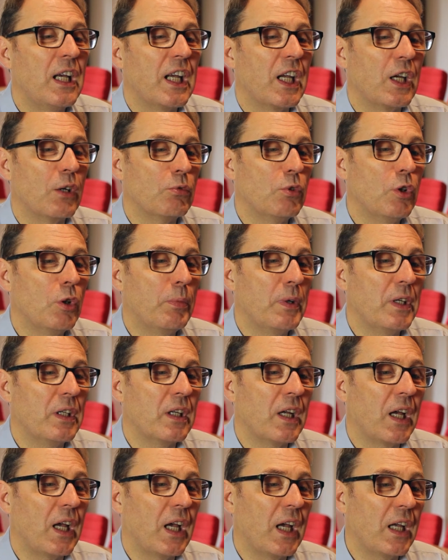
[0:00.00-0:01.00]
it will be
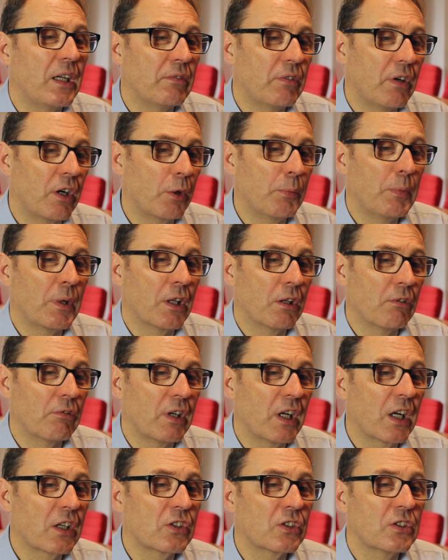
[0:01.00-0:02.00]
an environmental
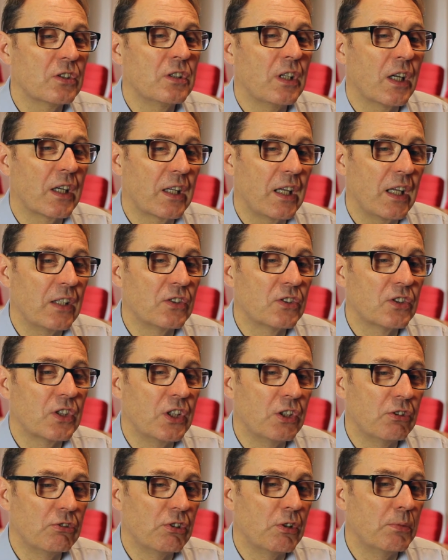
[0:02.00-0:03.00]
reaction against
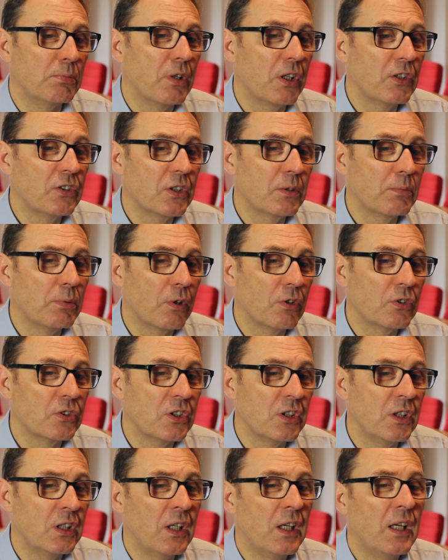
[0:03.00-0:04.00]
industry pricing
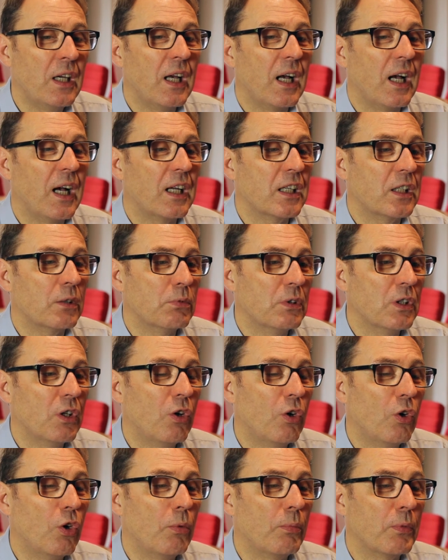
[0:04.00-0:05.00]
policy and it will
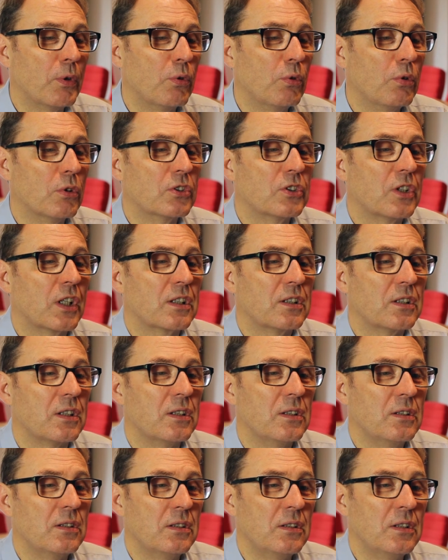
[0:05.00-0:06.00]
harm the whole sector.
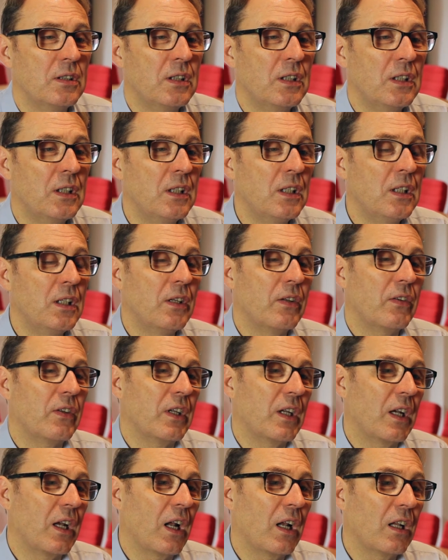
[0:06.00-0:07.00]

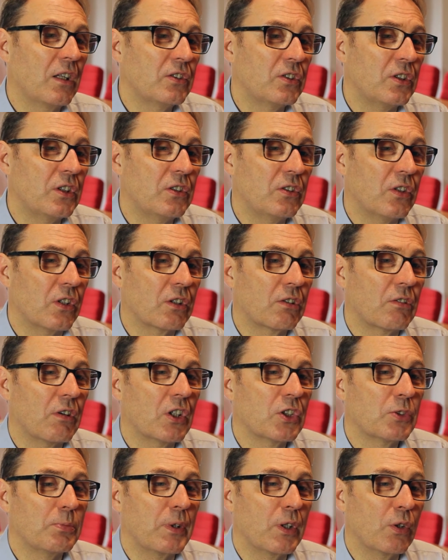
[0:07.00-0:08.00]
The analogy to the
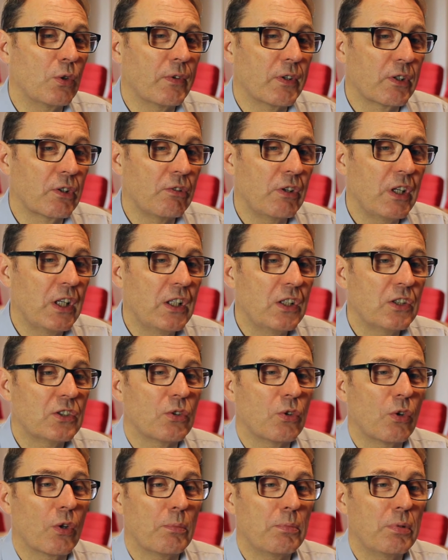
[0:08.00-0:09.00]
grass being
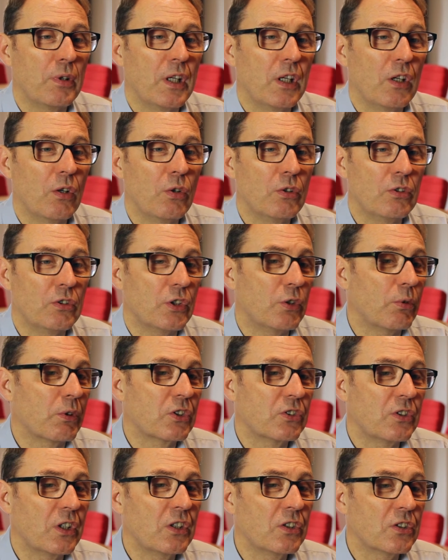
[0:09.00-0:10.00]
overgrazed or the prey hunted to
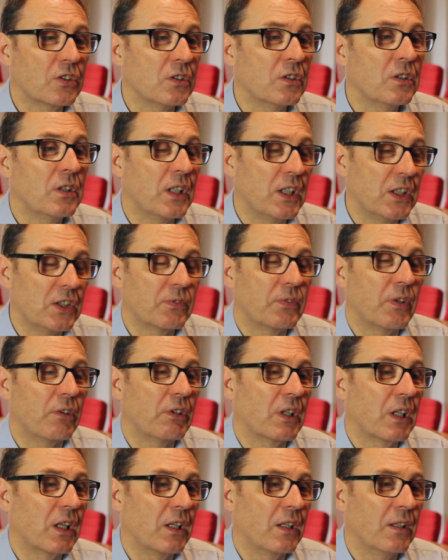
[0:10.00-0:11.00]
extinction is
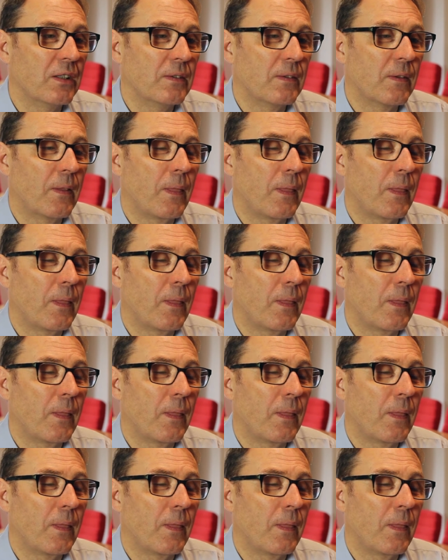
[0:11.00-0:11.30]
very clear.